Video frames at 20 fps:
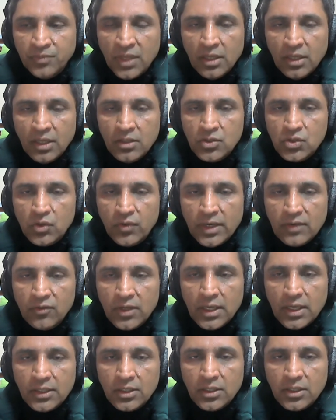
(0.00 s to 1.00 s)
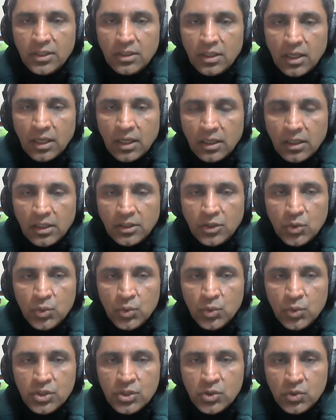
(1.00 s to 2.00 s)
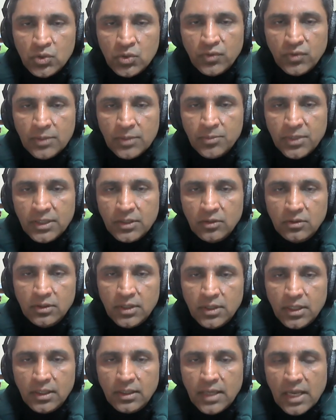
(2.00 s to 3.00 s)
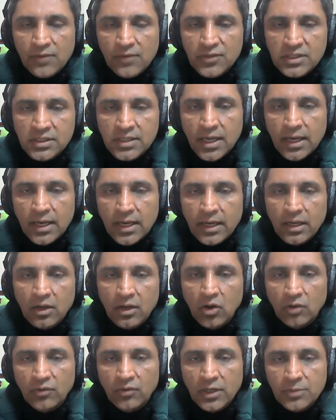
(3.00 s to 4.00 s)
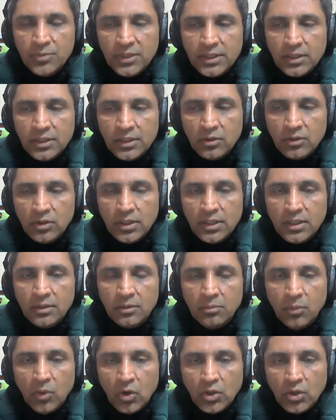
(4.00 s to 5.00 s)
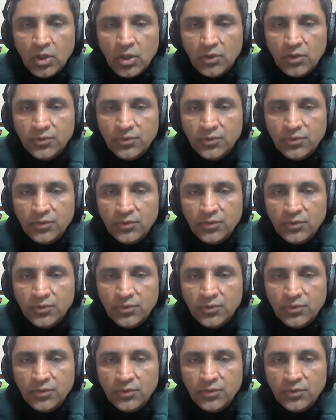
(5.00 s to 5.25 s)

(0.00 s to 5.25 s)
So when we are uh, used to one particular lifestyle or one particular mode of